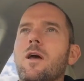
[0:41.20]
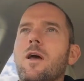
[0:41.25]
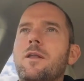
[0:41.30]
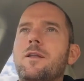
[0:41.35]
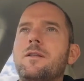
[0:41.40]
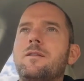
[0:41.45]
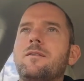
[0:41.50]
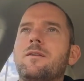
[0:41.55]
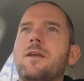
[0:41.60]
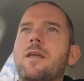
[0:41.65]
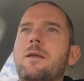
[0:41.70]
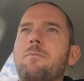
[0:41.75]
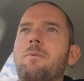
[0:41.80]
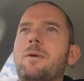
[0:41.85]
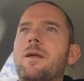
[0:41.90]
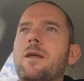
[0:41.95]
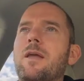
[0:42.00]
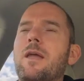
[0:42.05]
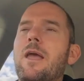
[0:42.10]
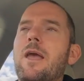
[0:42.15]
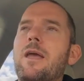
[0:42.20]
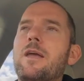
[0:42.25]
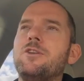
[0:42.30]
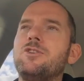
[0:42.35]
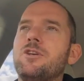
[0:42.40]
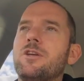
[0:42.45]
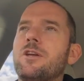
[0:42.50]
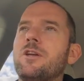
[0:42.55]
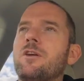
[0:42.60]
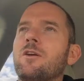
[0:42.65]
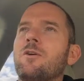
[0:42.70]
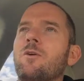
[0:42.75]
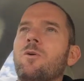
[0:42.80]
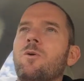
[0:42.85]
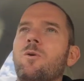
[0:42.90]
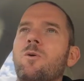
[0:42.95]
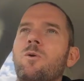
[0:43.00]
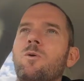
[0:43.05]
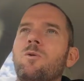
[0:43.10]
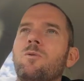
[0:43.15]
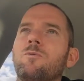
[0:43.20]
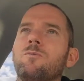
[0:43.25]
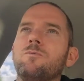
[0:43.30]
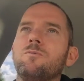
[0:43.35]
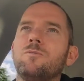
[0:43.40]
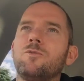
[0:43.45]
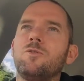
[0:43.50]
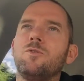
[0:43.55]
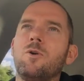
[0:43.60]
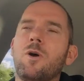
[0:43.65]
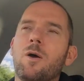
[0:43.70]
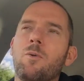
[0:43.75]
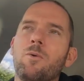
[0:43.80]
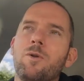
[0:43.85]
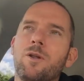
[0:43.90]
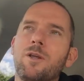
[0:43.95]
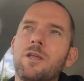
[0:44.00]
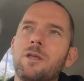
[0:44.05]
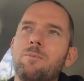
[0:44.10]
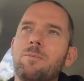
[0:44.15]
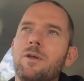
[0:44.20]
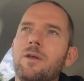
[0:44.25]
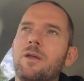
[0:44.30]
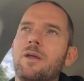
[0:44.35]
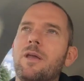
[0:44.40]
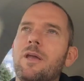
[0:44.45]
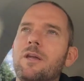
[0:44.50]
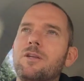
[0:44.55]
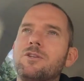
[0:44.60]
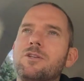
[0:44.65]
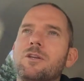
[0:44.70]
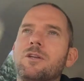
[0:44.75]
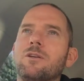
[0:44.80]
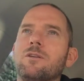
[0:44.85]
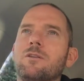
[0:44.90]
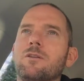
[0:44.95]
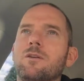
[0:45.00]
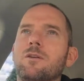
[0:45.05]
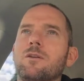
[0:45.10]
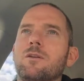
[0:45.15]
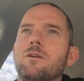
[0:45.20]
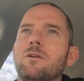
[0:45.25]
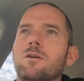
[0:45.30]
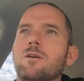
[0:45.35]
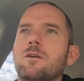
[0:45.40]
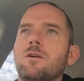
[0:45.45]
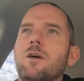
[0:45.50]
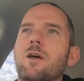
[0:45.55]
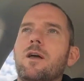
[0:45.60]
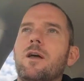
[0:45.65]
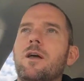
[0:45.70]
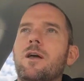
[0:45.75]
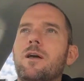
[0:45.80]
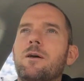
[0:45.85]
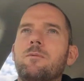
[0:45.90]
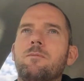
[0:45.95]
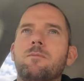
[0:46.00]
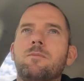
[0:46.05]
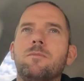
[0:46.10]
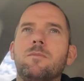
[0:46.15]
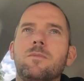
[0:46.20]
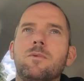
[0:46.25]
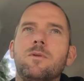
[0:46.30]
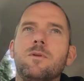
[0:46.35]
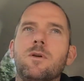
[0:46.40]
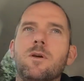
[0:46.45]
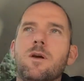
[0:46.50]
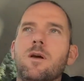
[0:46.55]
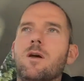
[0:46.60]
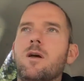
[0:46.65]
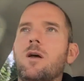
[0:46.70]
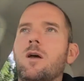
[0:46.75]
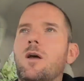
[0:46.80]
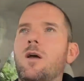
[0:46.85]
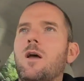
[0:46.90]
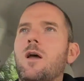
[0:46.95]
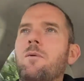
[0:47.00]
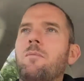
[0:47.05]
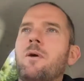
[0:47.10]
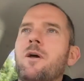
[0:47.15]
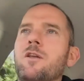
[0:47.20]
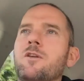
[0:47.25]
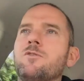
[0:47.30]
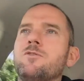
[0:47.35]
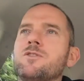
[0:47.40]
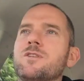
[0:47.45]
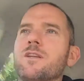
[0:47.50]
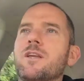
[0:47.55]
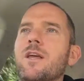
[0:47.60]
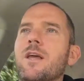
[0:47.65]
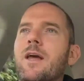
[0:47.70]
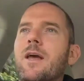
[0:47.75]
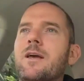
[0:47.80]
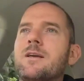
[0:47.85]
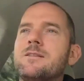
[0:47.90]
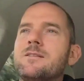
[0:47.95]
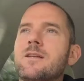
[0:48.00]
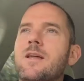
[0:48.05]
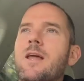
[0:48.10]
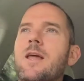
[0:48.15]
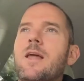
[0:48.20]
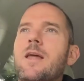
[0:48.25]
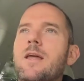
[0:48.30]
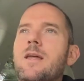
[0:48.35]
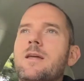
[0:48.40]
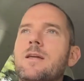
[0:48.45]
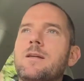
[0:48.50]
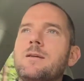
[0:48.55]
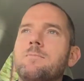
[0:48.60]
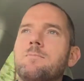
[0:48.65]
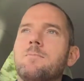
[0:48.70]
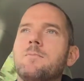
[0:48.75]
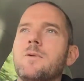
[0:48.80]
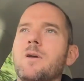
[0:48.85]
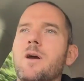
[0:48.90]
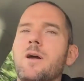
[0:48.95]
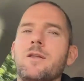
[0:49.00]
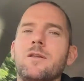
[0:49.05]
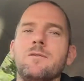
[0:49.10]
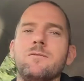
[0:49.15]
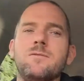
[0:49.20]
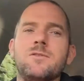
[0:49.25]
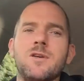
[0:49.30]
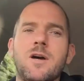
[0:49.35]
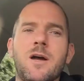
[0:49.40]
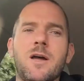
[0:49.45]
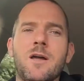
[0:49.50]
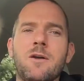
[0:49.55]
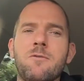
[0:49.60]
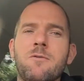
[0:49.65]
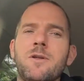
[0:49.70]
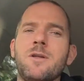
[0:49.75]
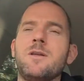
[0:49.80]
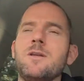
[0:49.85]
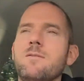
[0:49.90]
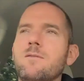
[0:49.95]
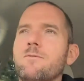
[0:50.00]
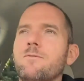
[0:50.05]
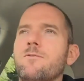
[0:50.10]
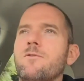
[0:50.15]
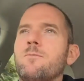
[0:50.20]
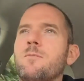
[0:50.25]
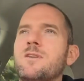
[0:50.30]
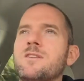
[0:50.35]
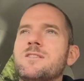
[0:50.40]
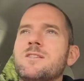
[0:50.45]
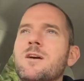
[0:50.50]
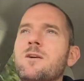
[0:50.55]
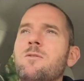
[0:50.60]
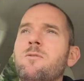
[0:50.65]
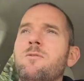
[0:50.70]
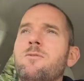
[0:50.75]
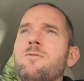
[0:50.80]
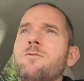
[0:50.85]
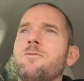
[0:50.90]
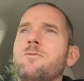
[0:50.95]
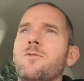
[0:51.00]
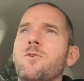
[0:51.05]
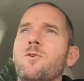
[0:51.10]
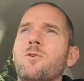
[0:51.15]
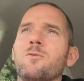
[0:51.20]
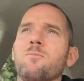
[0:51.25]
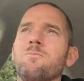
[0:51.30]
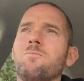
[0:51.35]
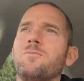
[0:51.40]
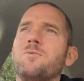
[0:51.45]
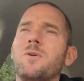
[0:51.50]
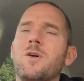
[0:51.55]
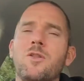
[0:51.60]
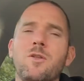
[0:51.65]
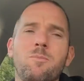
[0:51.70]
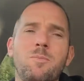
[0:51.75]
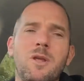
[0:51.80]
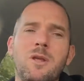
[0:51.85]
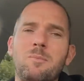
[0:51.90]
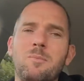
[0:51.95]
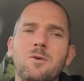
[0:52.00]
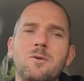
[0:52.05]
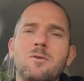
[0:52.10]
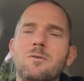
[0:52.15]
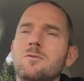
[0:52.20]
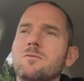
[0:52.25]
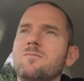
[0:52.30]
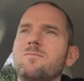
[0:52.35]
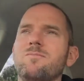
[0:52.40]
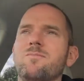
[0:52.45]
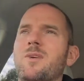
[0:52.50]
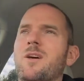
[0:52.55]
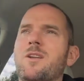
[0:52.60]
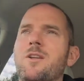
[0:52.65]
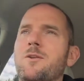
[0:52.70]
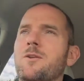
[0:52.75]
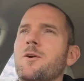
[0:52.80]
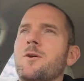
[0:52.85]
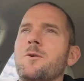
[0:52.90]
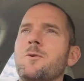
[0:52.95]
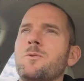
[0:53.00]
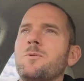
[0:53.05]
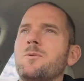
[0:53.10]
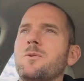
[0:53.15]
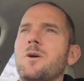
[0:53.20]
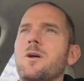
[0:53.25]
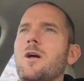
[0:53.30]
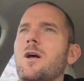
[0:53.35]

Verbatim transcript: I need to keep it engaging, or do I want to keep it engaging? Um, am I using it as a kind of diary for myself, for other people? I don't know.